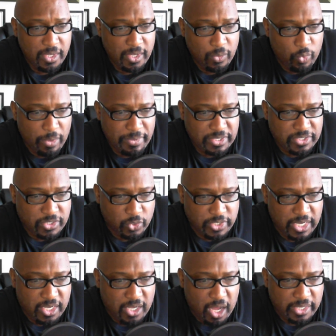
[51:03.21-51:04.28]
Women
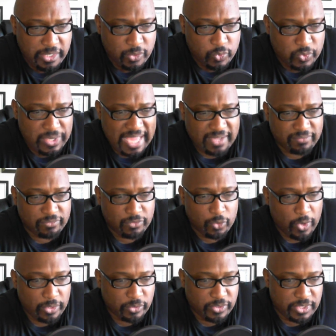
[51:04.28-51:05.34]
associate cockiness with lack of
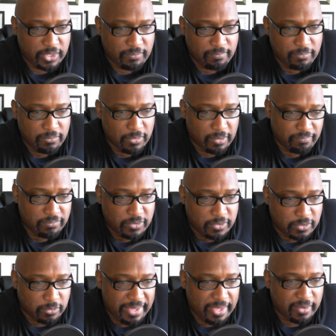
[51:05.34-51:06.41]
loyalty. Well, it's
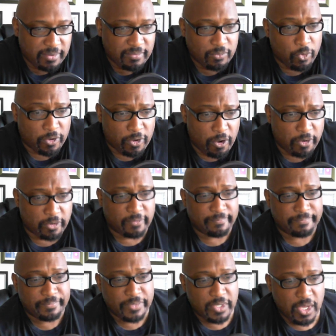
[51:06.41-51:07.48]
too bad. Work harder.
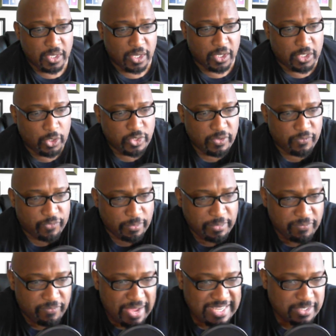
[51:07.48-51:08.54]
Conclusion from the
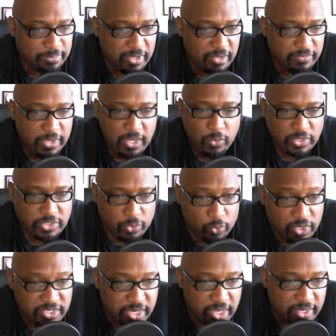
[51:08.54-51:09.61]
advice above, which there
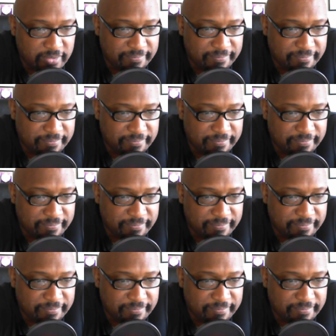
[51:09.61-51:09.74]
was none.